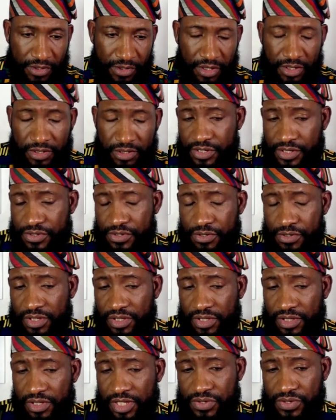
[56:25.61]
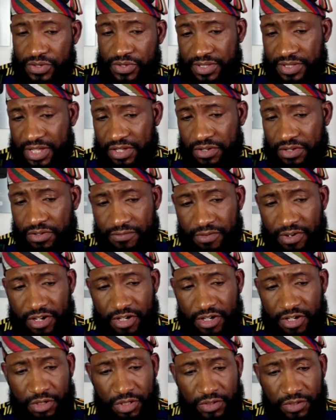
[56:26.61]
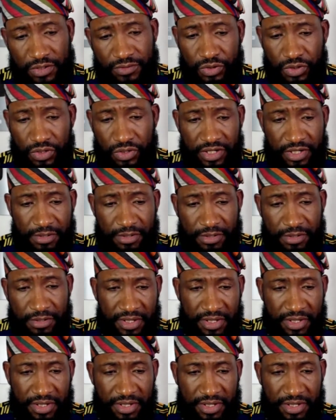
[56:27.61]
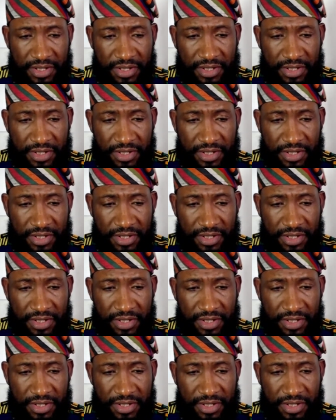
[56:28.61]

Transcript: On this note, I will say thank you very much for joining me.